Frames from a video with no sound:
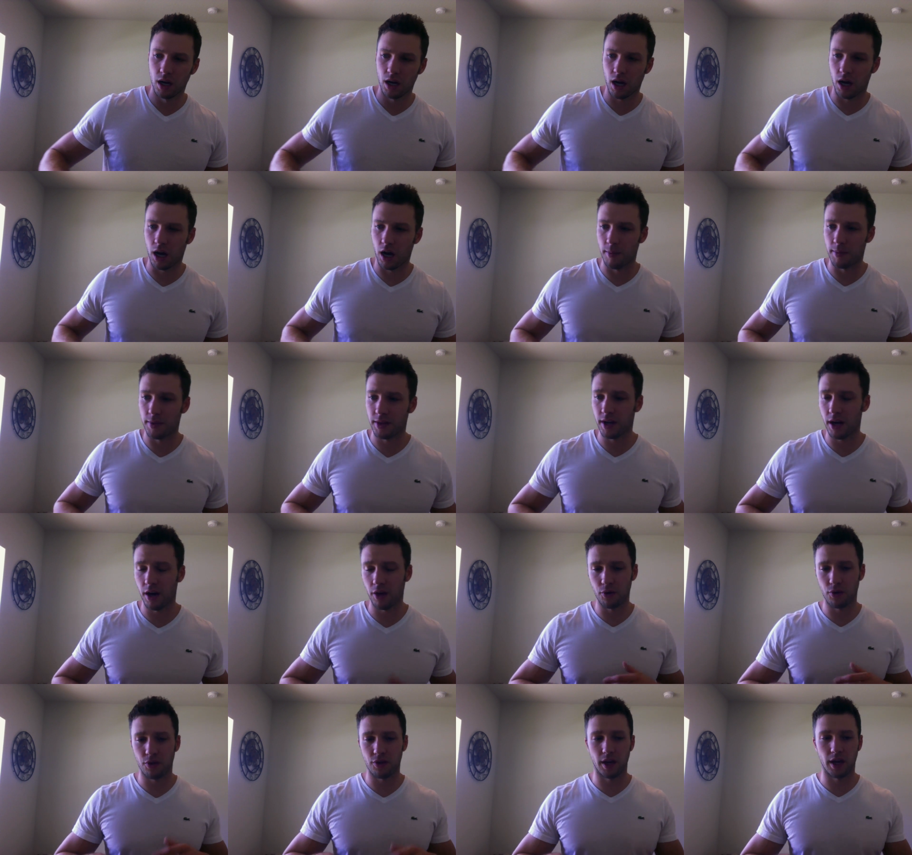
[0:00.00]
And the
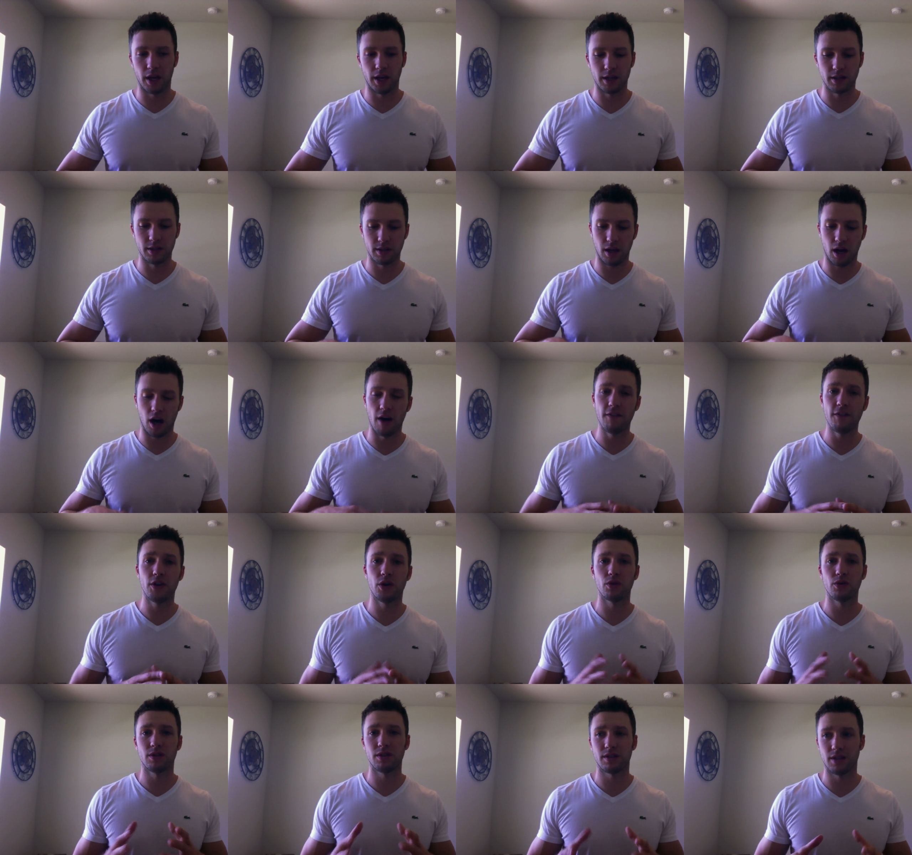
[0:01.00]
other thing is, of
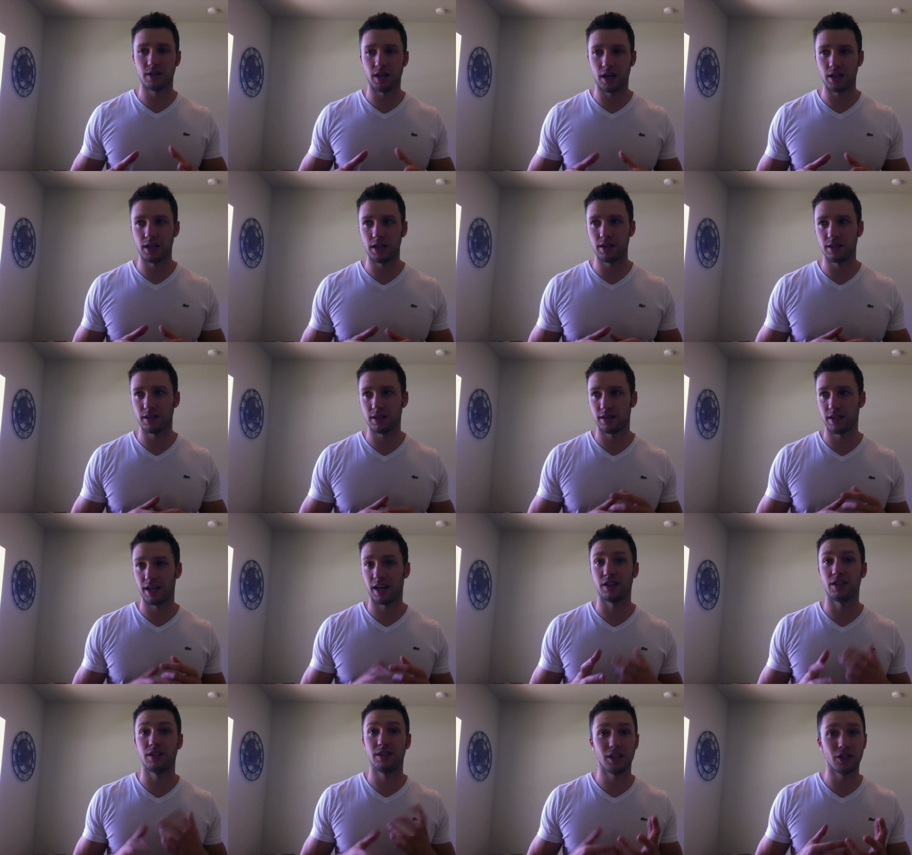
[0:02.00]
those studies
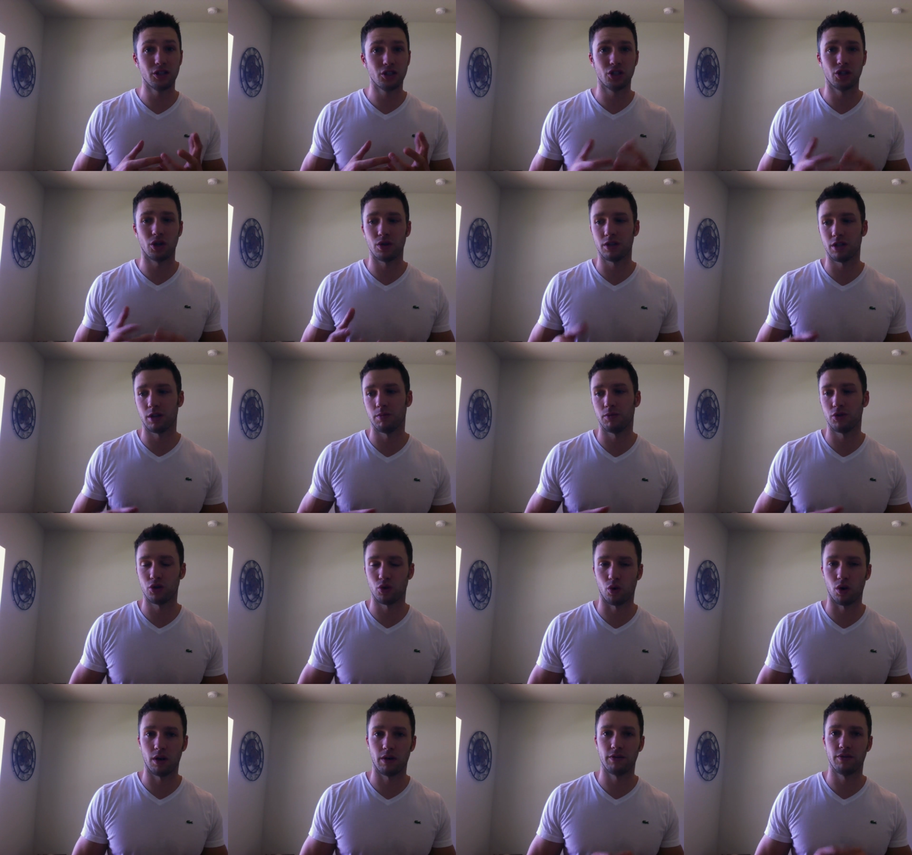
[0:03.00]
that did show some
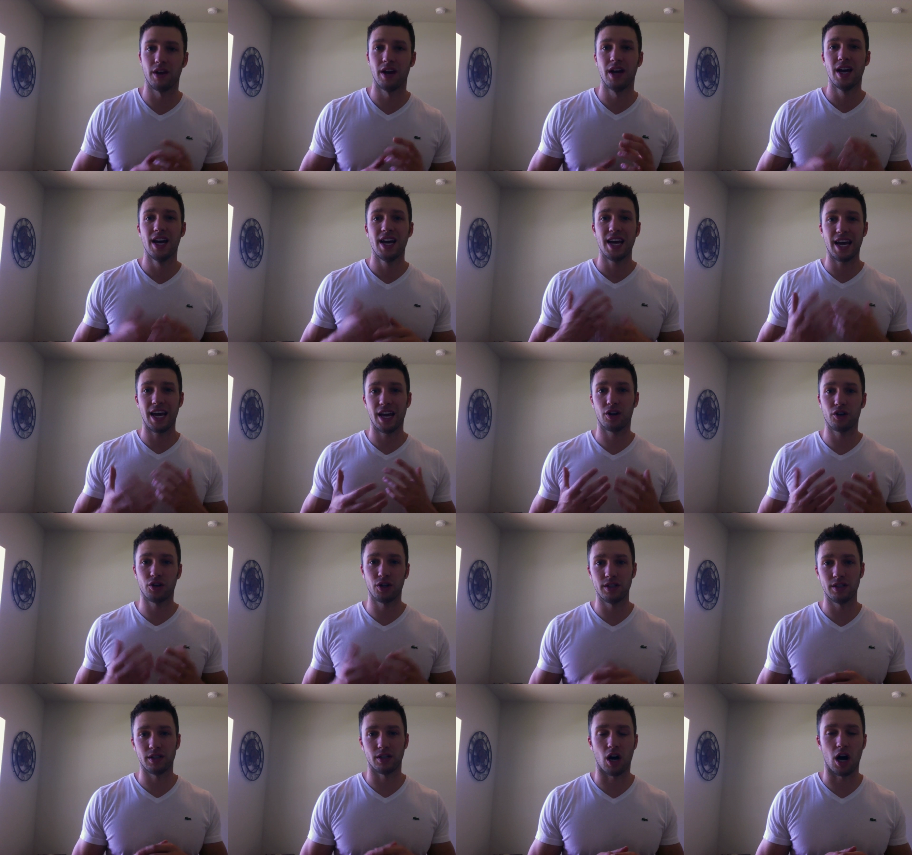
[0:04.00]
sort of
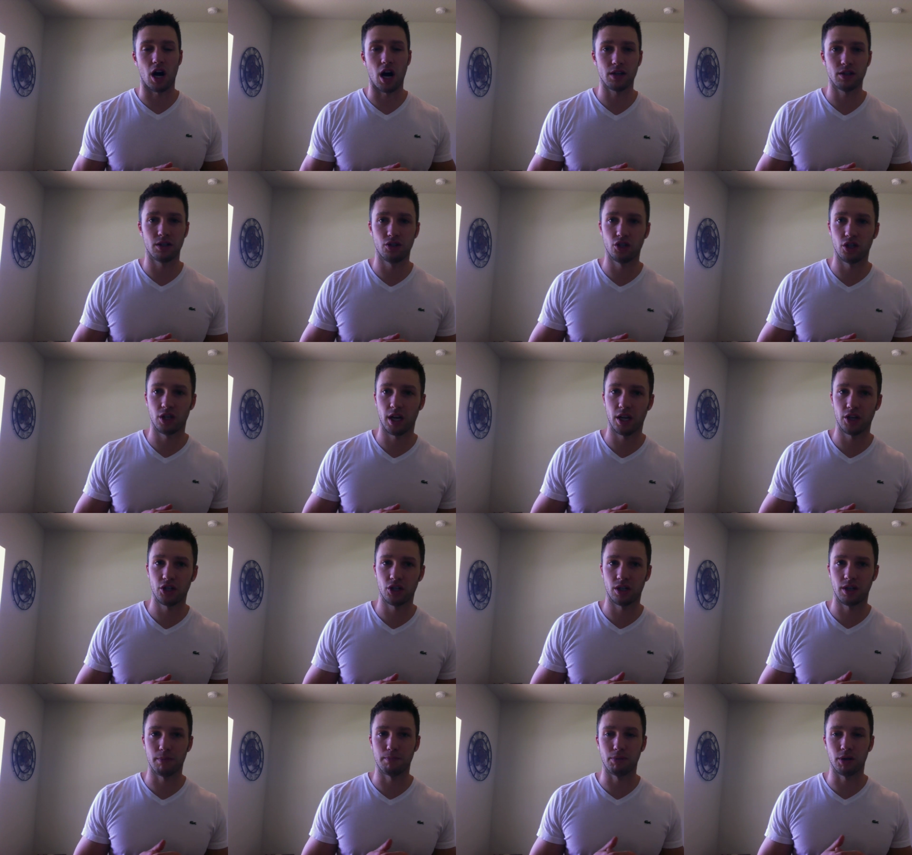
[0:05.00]
increase in
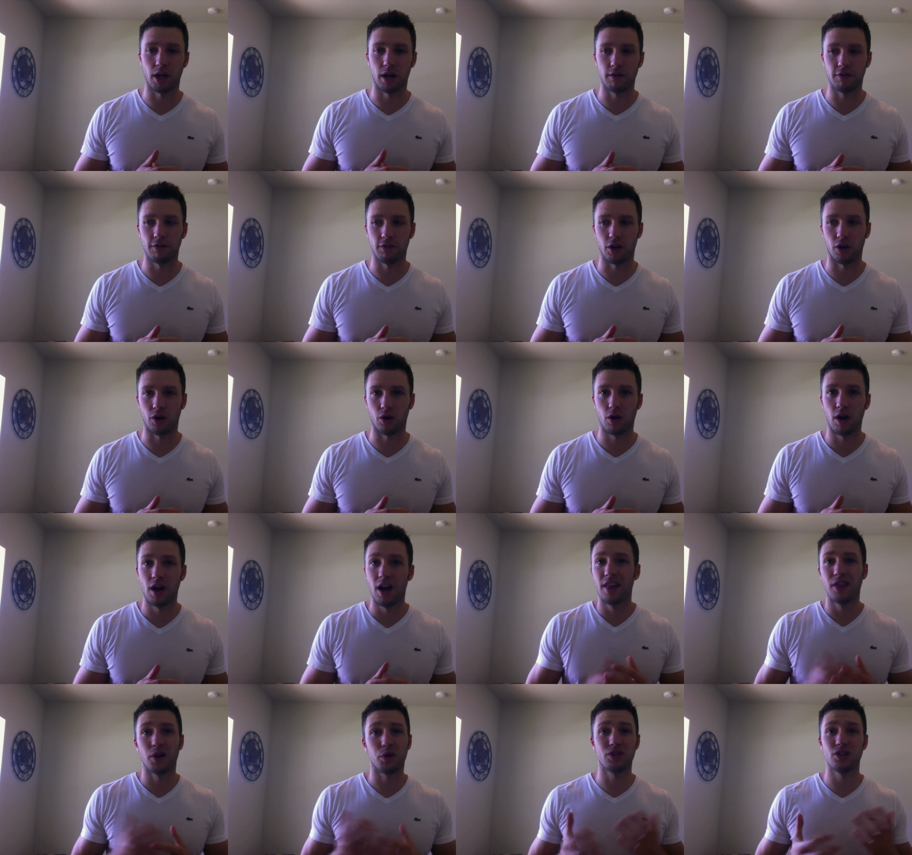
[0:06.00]
oxygenation and blood flow,
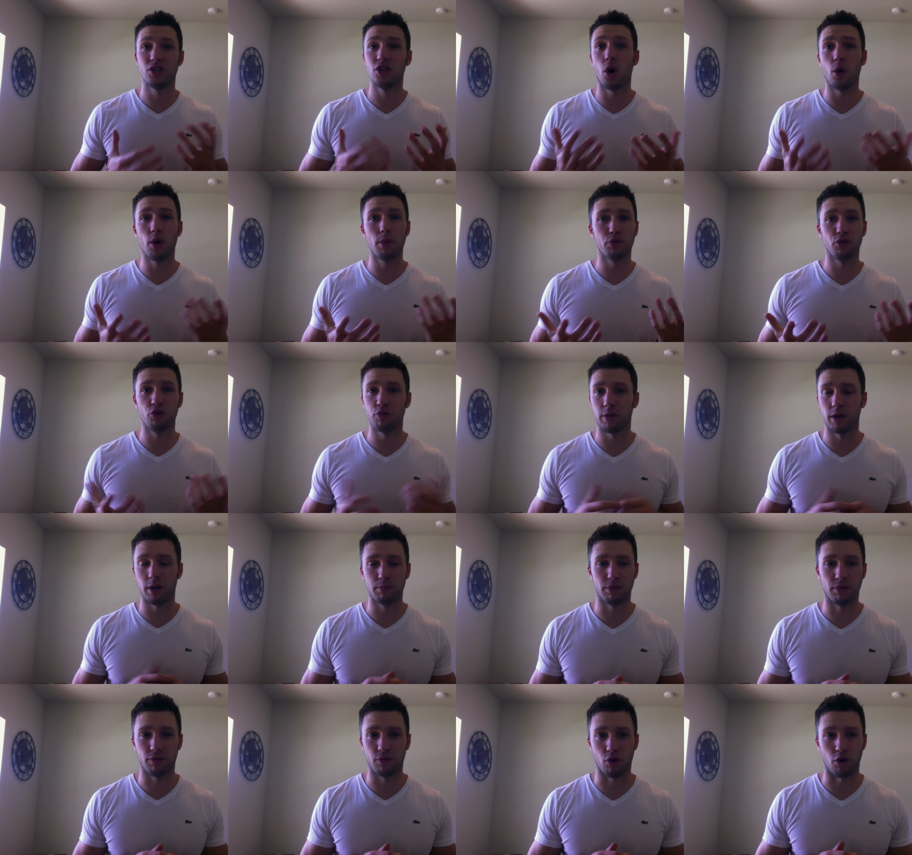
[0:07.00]
there was no improvement
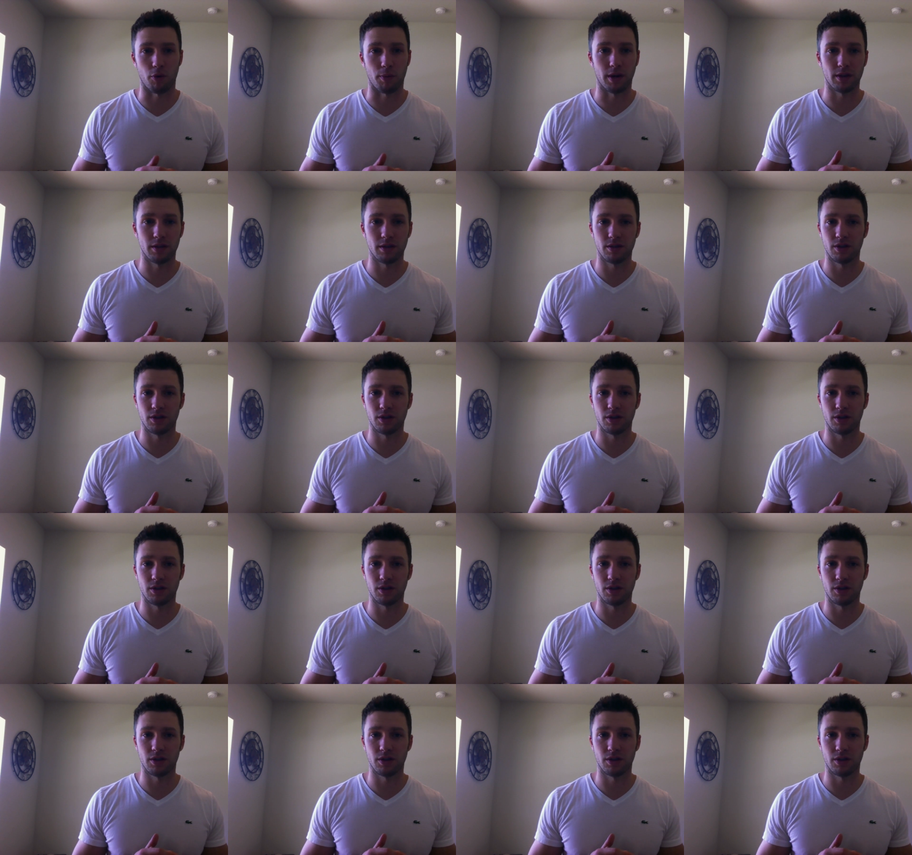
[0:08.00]
in performance.